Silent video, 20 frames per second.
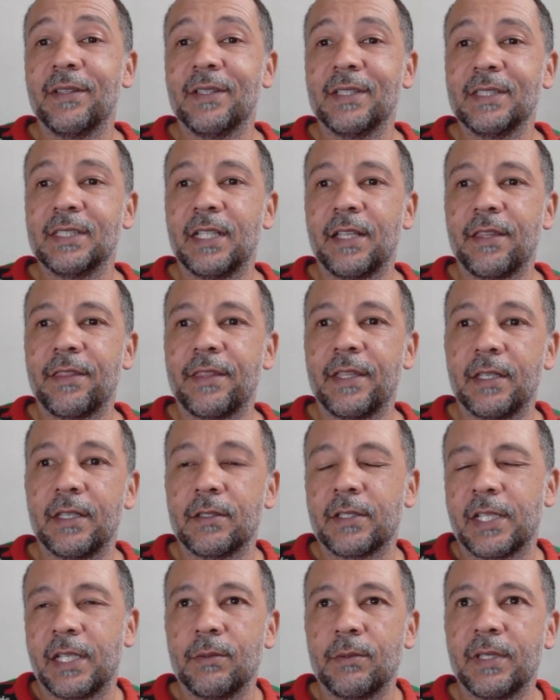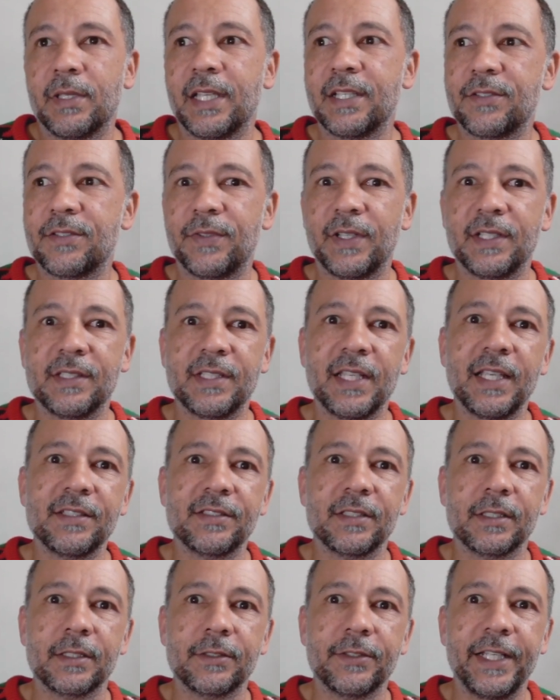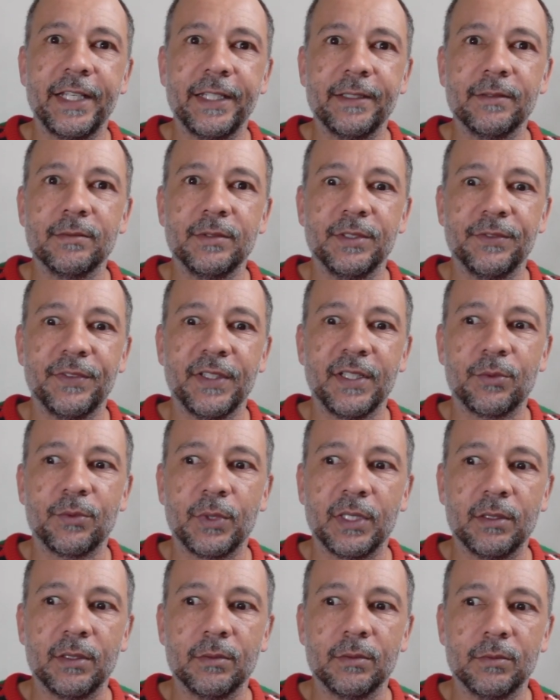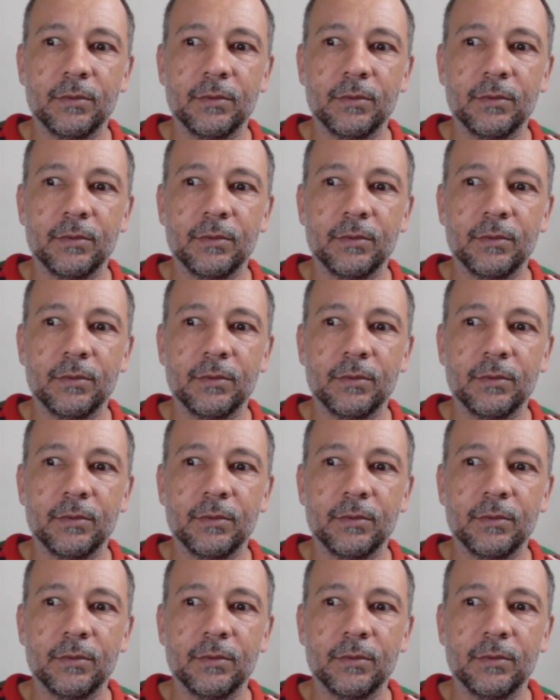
And I thought, okay, well, that's fantastic. Great. You found one.